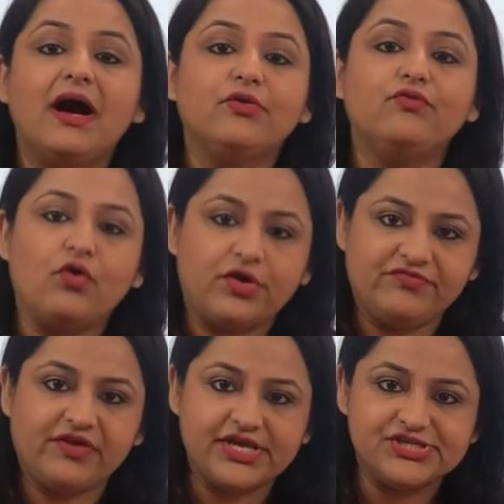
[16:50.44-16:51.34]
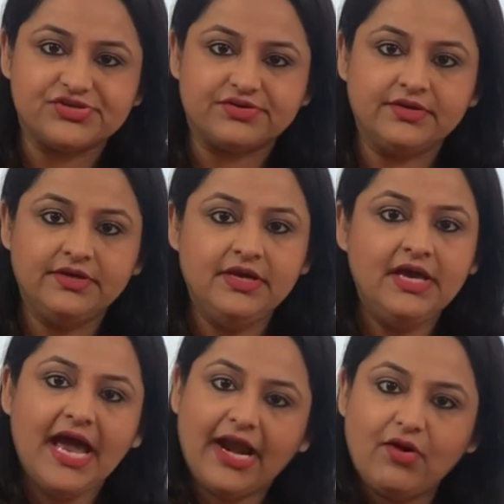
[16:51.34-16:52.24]
biofortification
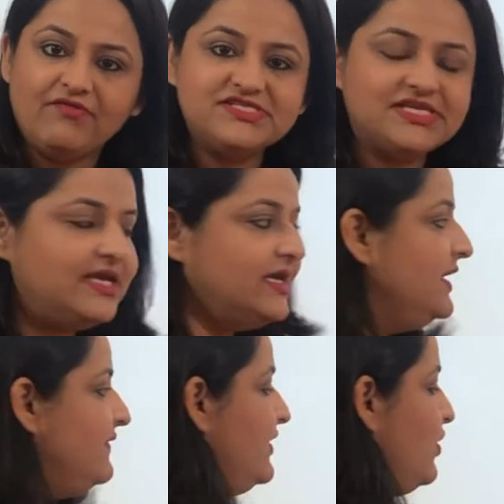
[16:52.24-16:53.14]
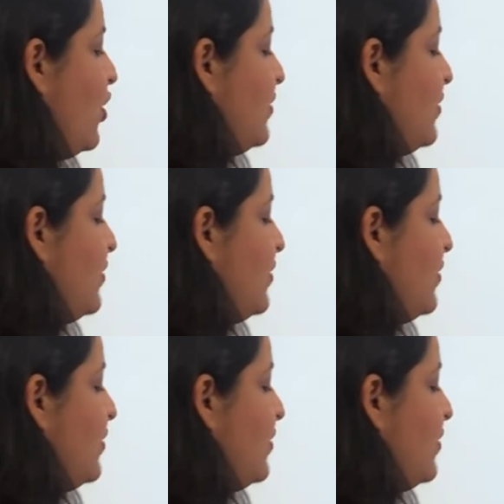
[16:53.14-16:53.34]
and obviously the